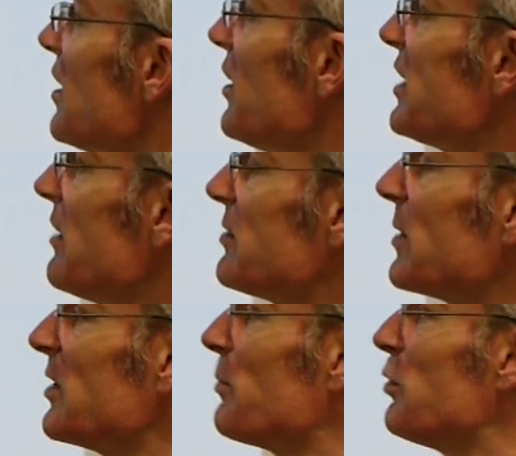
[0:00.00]
idea is we're
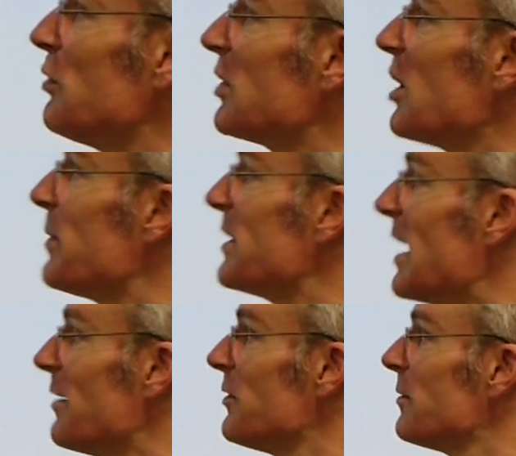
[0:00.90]
going to pull the copy
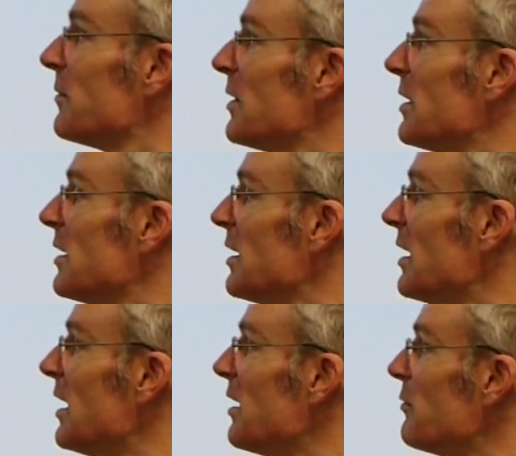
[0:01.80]
down.
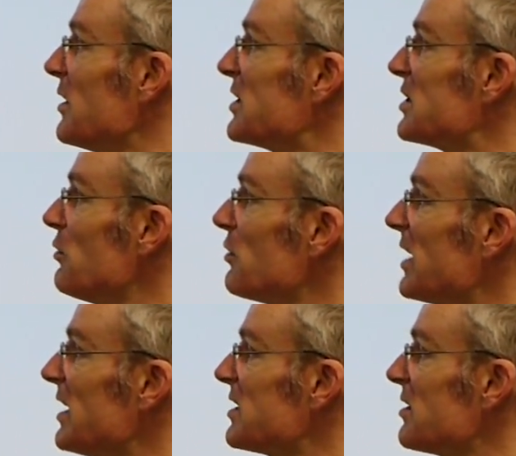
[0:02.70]
We install
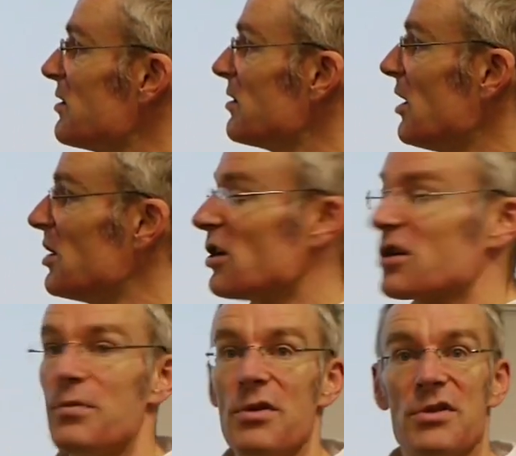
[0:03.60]
Git on our
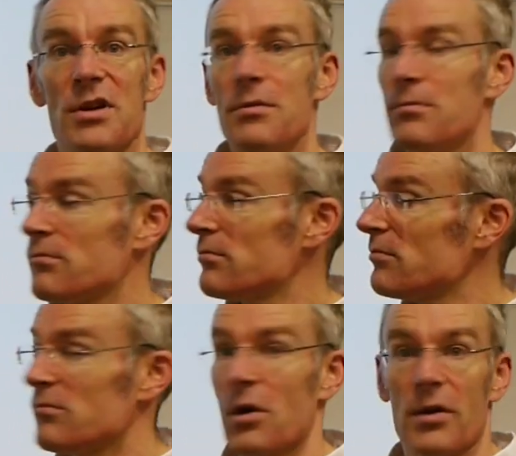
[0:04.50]
computer.
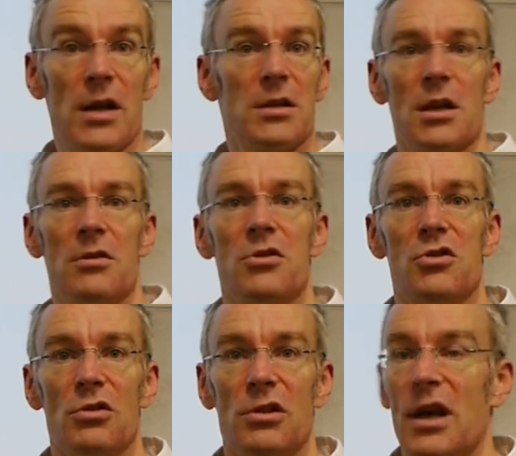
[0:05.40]
Okay, so
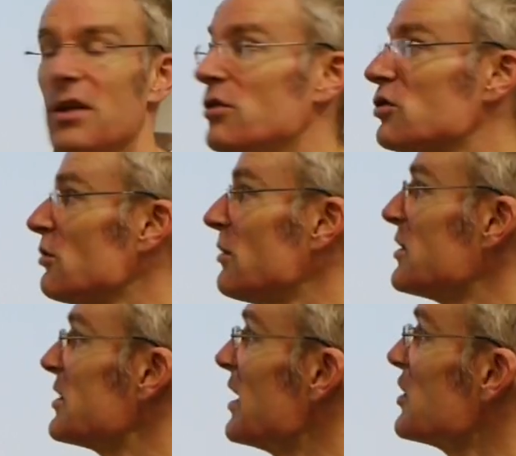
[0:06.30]
usual
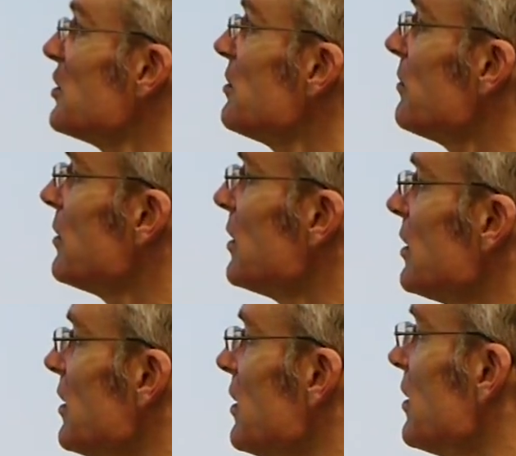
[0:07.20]
installation.
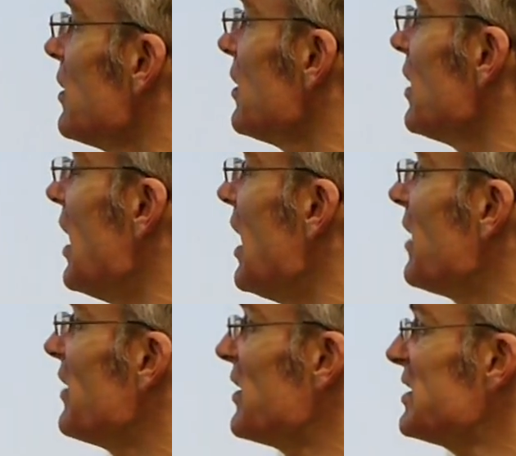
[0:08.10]

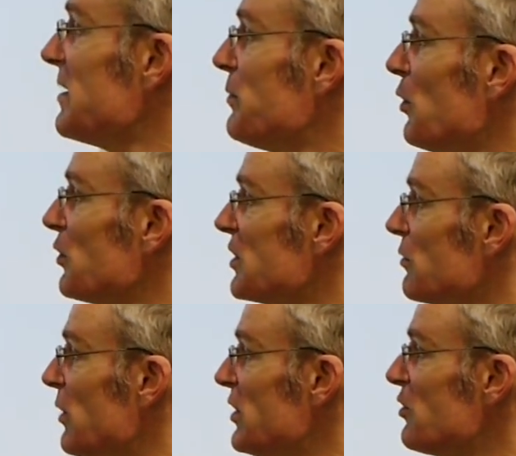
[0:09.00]
Now this is important.
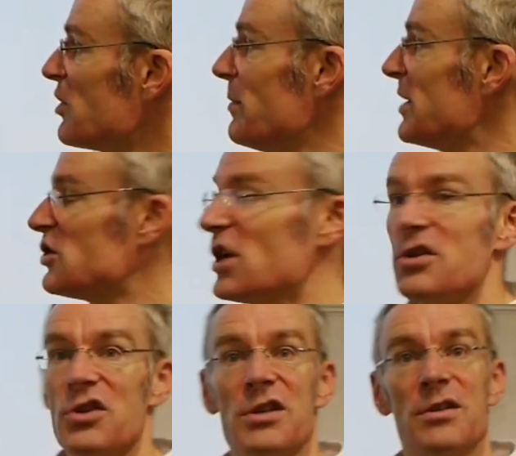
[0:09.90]
When you commit
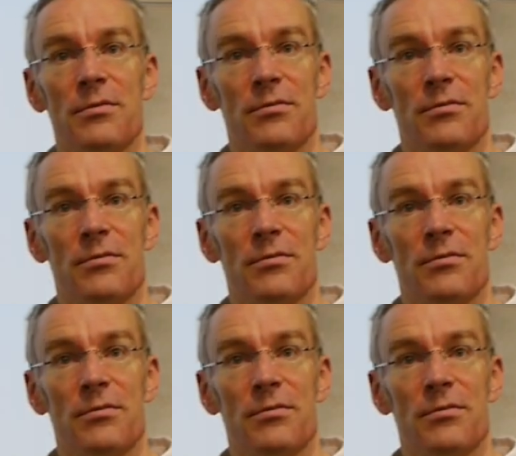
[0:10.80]
changes,